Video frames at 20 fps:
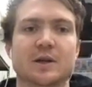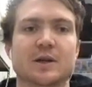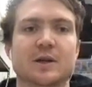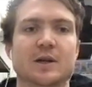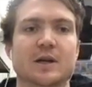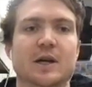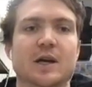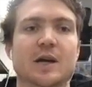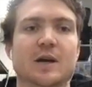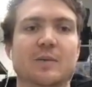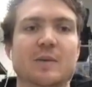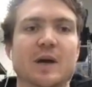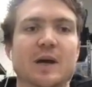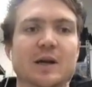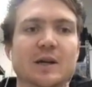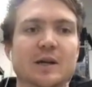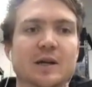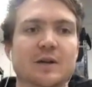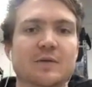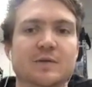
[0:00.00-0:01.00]
um,
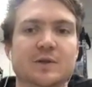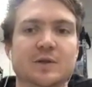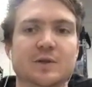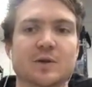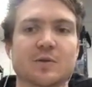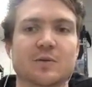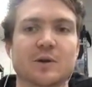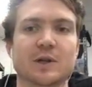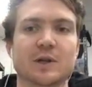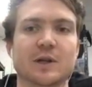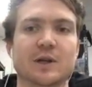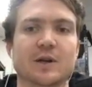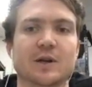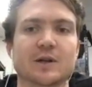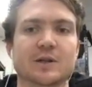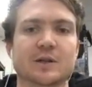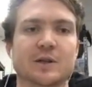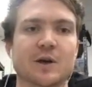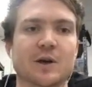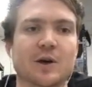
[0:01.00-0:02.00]
and it gives you a really
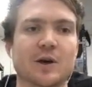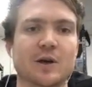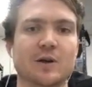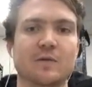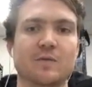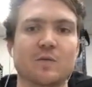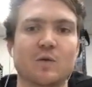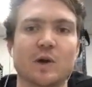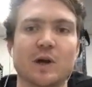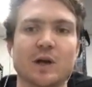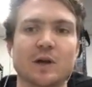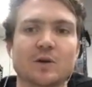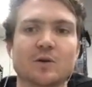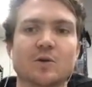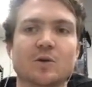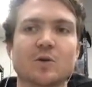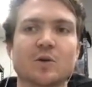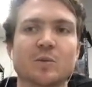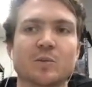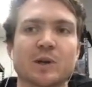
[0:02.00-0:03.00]
nice guide of where your
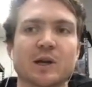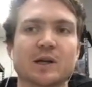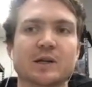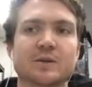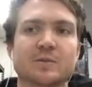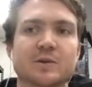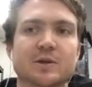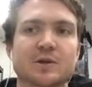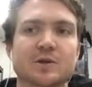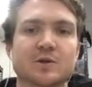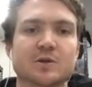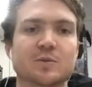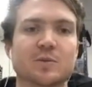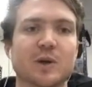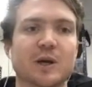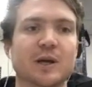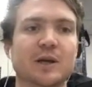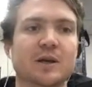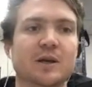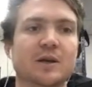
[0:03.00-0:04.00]
hook placement should
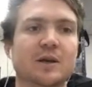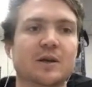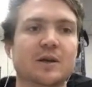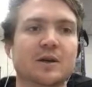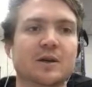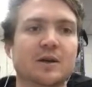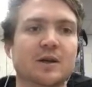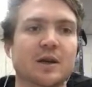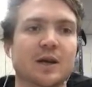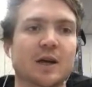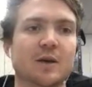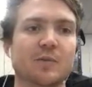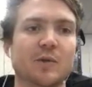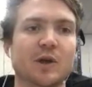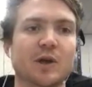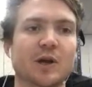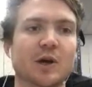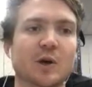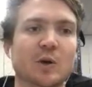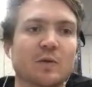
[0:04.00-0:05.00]
be. Yep. Um,
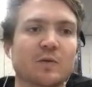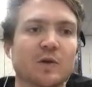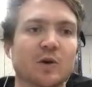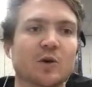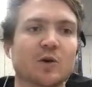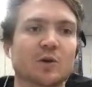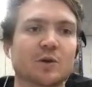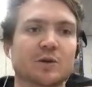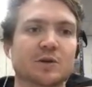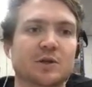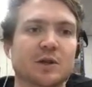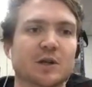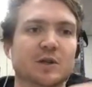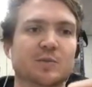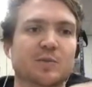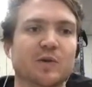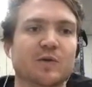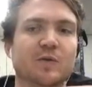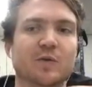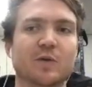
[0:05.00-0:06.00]
you know, if your hook's
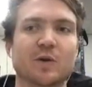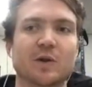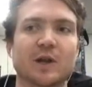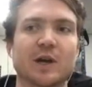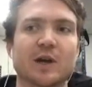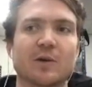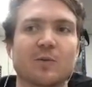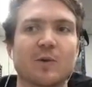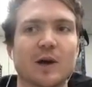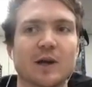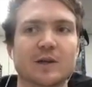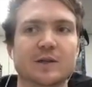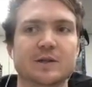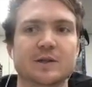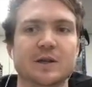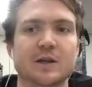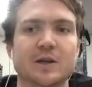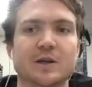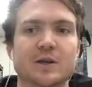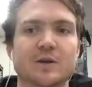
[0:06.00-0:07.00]
just before that
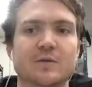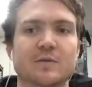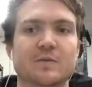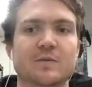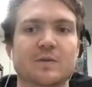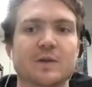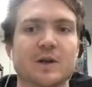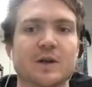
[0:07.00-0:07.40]
waist, then you've then